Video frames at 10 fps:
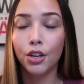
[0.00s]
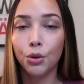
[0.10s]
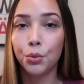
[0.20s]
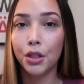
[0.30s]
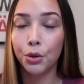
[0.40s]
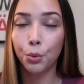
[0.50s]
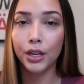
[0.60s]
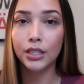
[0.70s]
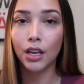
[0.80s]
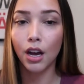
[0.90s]
you run the
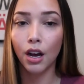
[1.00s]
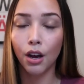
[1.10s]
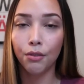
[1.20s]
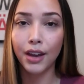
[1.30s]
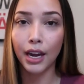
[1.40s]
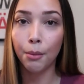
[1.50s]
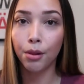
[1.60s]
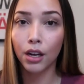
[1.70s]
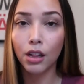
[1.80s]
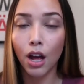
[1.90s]
risk of getting
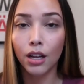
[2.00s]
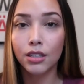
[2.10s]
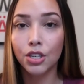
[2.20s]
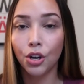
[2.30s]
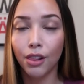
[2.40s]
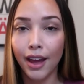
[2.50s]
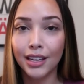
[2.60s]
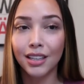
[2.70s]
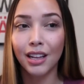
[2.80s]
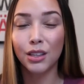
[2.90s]
blood clots in your
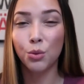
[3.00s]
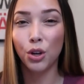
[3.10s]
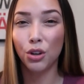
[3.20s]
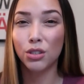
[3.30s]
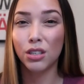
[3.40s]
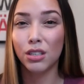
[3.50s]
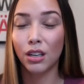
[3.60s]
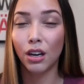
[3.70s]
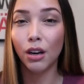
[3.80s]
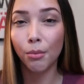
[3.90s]
legs, and that's what nurses
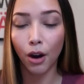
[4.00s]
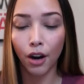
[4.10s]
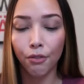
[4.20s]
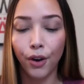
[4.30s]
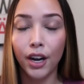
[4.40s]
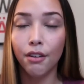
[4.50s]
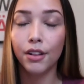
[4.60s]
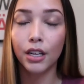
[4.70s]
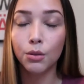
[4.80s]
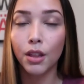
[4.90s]
are afraid of,
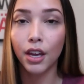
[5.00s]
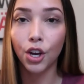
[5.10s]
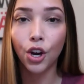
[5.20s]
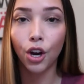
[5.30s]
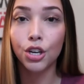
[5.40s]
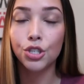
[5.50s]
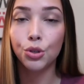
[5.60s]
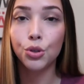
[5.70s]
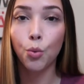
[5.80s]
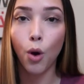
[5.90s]
and that's why they encourage
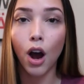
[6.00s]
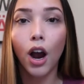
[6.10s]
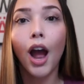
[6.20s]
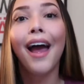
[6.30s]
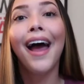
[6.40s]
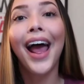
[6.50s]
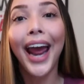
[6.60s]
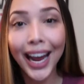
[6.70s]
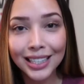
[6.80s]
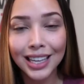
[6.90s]
you to walk
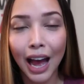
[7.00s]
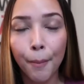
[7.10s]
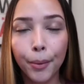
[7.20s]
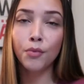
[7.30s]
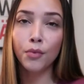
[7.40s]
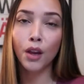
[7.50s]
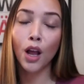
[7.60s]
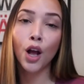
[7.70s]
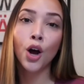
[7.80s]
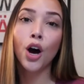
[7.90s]
ASAP.
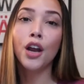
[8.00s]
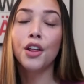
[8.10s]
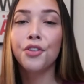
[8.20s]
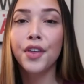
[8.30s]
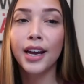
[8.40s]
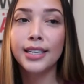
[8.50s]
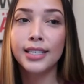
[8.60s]
Another thing I